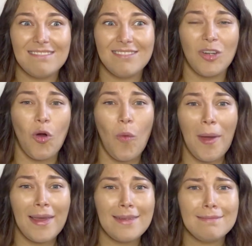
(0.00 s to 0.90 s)

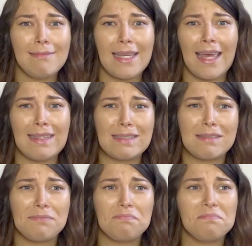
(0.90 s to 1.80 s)
Norway, I guess,
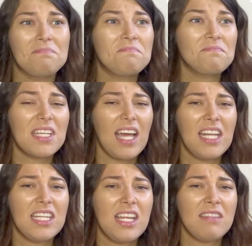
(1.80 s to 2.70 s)

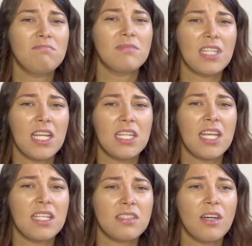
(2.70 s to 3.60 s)
Canada
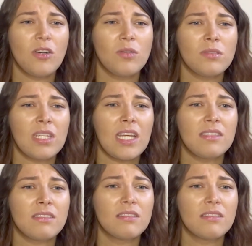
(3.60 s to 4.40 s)
gets cold, I guess.